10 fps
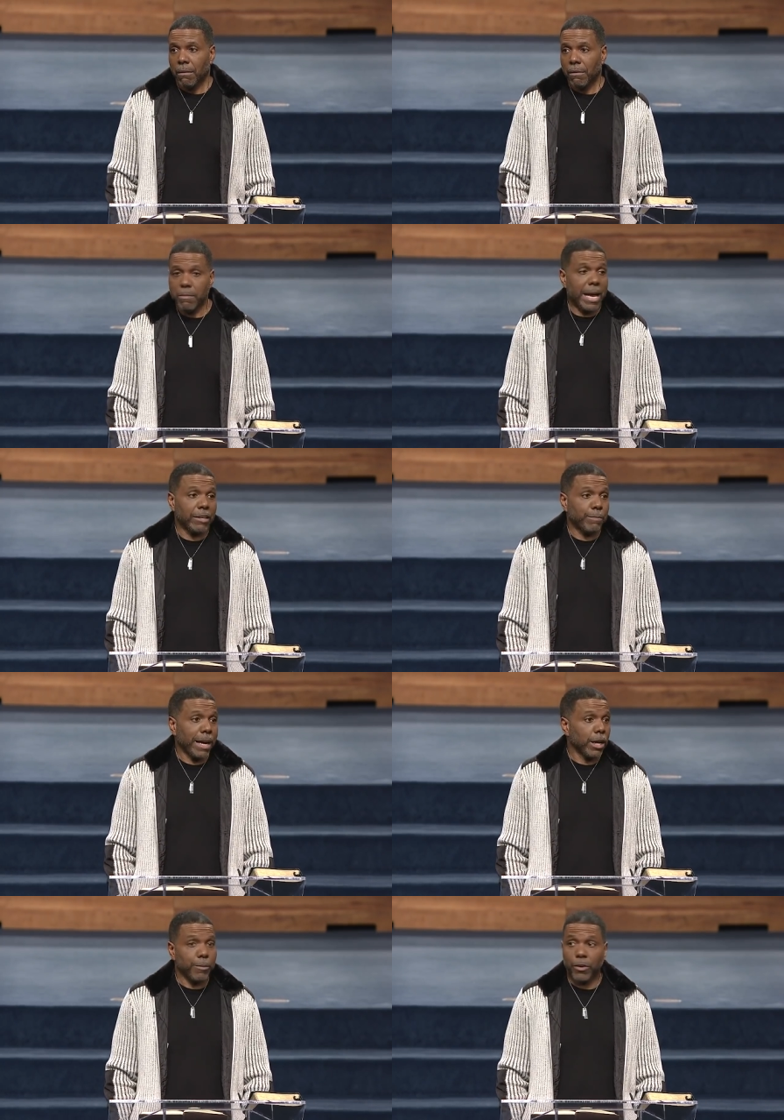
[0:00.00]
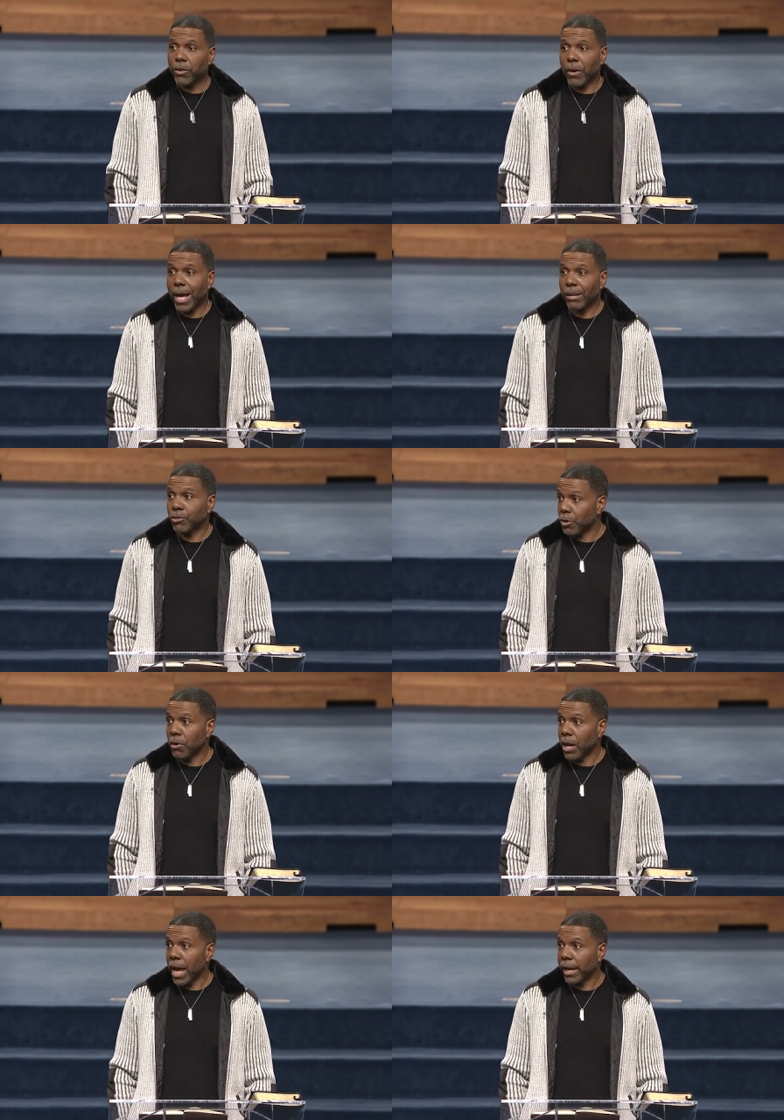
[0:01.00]
You might have somebody come on your house you
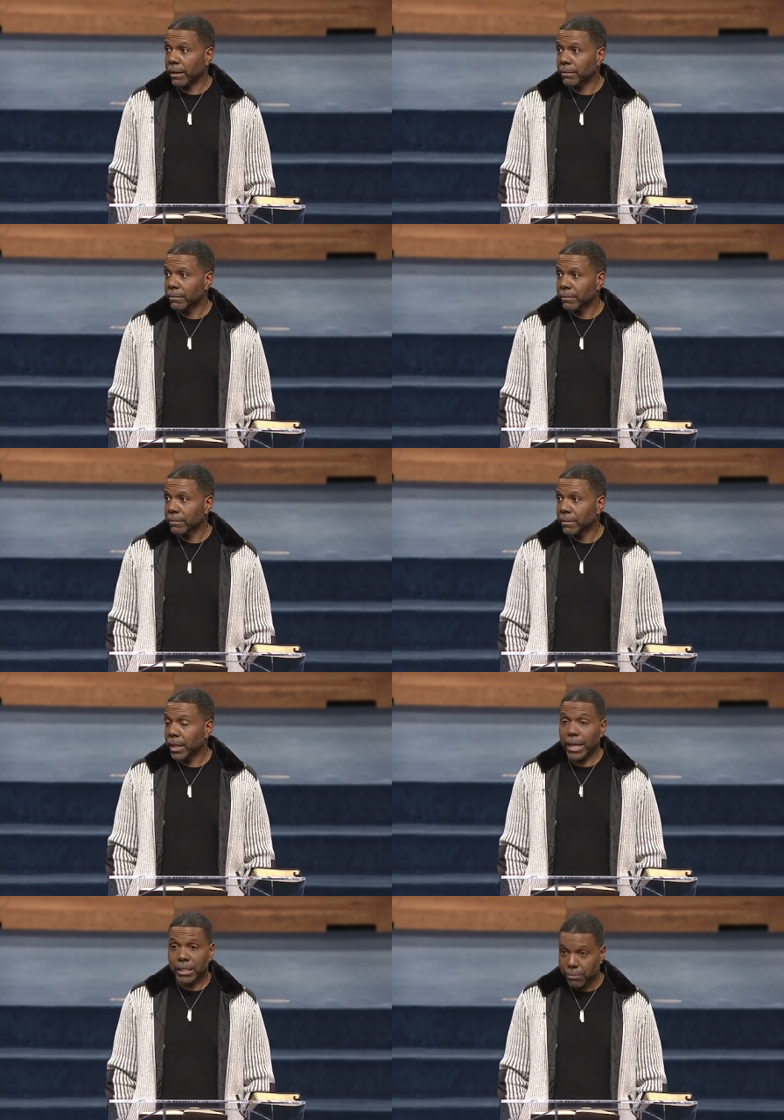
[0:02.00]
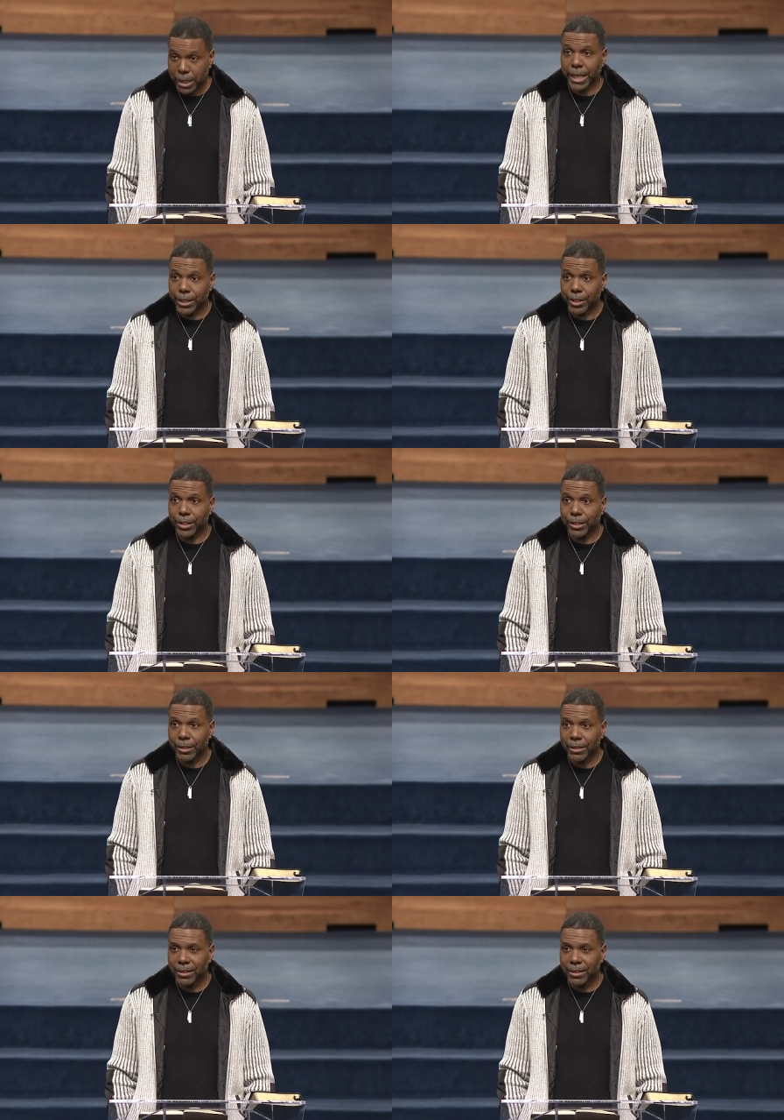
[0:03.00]
don't like, and they some kin to you.